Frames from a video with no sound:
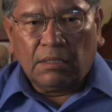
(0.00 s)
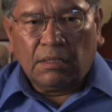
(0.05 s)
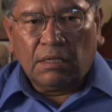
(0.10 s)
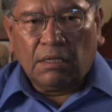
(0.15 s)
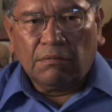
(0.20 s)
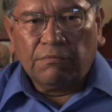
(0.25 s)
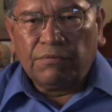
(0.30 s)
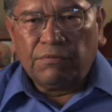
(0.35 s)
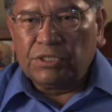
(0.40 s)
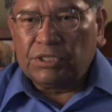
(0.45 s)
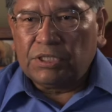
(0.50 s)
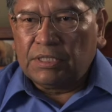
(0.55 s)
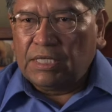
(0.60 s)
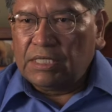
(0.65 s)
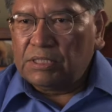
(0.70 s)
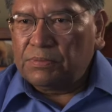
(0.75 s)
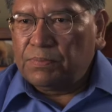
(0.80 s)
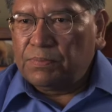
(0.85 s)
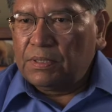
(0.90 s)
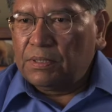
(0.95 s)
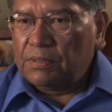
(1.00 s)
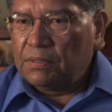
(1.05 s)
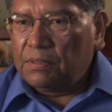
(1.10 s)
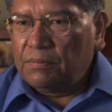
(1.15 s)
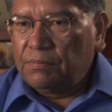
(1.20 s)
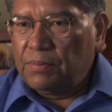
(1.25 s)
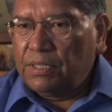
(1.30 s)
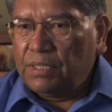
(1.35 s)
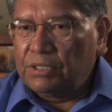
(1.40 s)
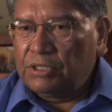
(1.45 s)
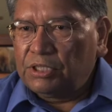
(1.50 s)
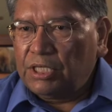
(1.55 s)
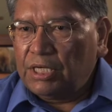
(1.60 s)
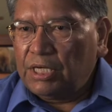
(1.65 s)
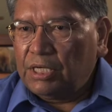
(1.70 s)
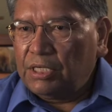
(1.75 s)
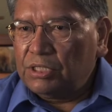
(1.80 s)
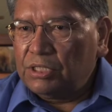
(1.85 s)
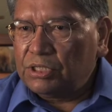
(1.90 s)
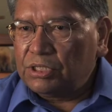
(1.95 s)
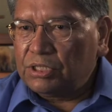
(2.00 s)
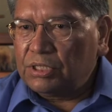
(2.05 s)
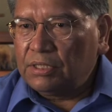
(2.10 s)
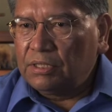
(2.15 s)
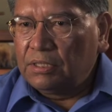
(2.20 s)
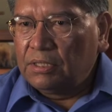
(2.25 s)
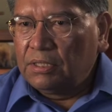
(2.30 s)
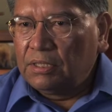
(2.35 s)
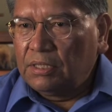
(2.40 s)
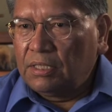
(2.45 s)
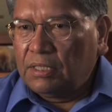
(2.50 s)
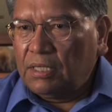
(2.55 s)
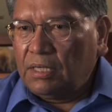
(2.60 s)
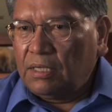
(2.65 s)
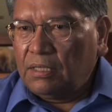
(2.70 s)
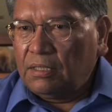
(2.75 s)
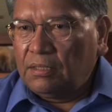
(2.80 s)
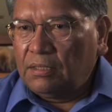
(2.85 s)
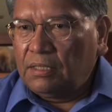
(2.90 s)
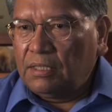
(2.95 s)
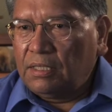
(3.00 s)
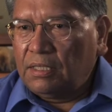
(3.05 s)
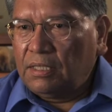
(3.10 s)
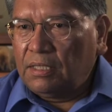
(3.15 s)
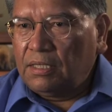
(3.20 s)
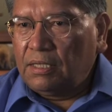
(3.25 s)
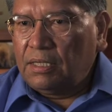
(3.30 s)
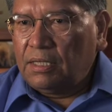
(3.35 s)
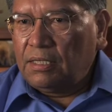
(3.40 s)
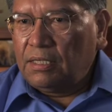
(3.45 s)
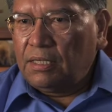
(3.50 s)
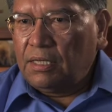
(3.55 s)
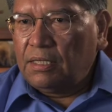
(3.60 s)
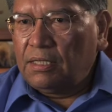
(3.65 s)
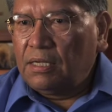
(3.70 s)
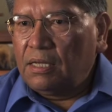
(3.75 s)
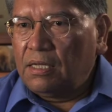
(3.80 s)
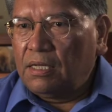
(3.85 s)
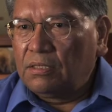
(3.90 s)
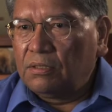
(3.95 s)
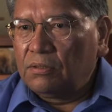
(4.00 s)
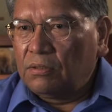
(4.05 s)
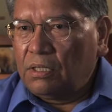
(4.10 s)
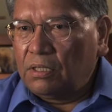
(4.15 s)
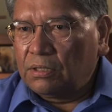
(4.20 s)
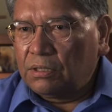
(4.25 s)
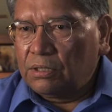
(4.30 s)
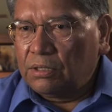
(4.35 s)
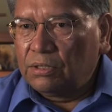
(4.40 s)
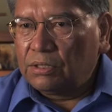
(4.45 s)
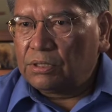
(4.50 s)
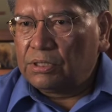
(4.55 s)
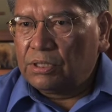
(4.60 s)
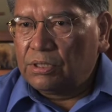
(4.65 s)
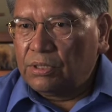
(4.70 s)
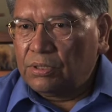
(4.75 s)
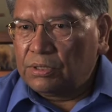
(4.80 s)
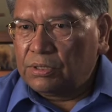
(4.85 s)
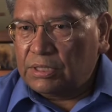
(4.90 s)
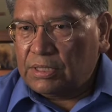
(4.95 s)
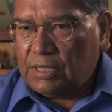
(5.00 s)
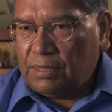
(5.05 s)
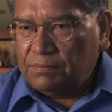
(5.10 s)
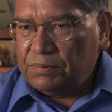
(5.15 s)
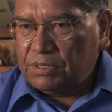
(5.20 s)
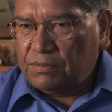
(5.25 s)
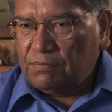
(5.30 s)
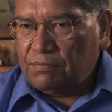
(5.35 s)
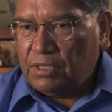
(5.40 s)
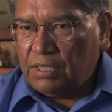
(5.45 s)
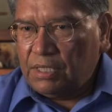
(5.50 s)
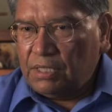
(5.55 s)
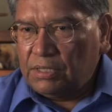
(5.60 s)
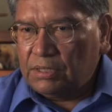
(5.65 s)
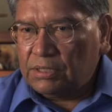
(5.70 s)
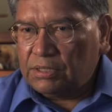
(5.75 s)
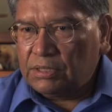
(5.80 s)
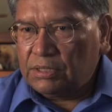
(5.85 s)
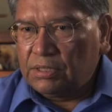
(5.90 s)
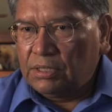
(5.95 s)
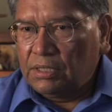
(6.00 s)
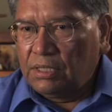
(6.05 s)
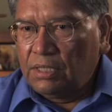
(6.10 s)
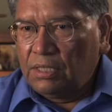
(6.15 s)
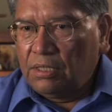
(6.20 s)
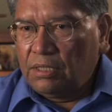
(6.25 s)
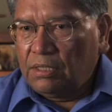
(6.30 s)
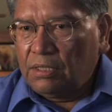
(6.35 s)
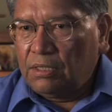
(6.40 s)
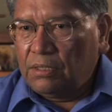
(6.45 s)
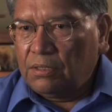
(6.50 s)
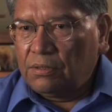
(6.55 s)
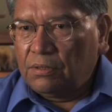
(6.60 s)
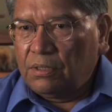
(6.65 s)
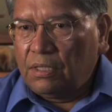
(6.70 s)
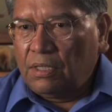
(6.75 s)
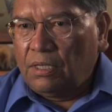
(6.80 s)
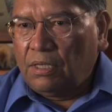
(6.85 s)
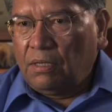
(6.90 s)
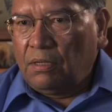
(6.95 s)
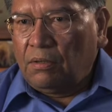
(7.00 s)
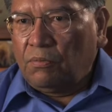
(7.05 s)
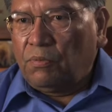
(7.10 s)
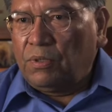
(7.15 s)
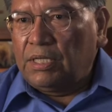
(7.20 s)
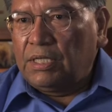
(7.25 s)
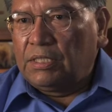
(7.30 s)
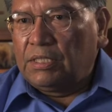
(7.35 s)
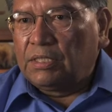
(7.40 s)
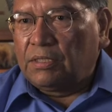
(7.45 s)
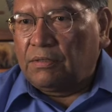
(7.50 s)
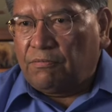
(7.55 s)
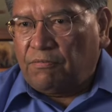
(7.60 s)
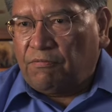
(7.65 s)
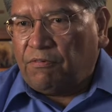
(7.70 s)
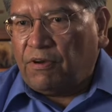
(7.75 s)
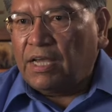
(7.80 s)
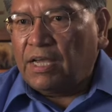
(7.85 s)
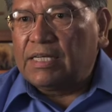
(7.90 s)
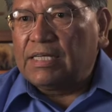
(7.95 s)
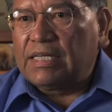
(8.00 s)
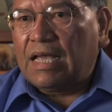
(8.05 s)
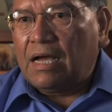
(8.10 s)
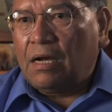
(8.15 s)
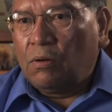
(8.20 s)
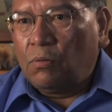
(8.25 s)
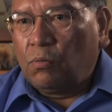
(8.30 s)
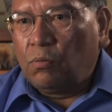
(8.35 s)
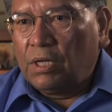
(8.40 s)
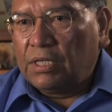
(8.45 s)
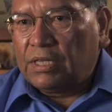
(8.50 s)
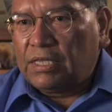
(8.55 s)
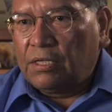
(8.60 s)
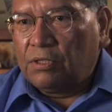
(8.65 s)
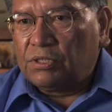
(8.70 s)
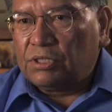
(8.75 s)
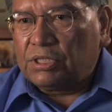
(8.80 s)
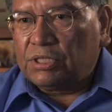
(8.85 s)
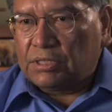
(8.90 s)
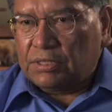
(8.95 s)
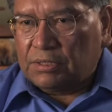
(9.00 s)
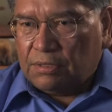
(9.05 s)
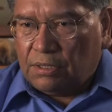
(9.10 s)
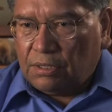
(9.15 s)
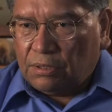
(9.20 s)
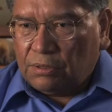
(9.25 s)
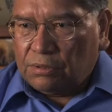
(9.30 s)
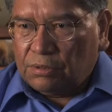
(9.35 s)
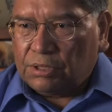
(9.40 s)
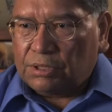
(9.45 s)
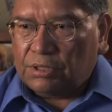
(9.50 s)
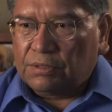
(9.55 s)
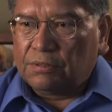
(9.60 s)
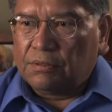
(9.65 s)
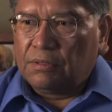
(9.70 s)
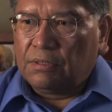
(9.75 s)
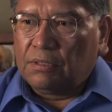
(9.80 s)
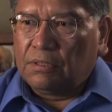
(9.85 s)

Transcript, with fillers: vision has been changed, and no longer look to those types of things. You know, we need to find out what those